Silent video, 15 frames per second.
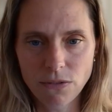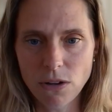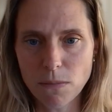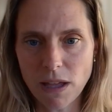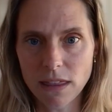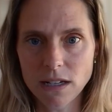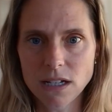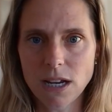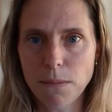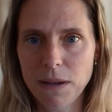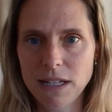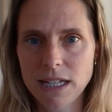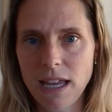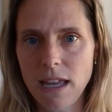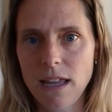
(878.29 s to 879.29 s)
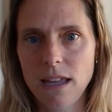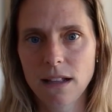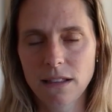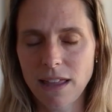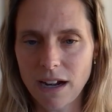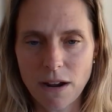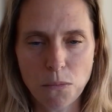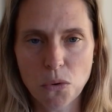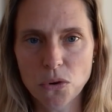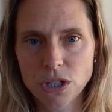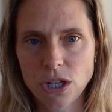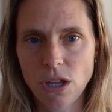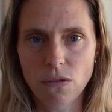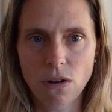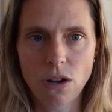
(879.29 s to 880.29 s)
method GPT that I walked
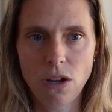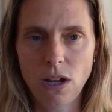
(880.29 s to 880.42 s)
you through.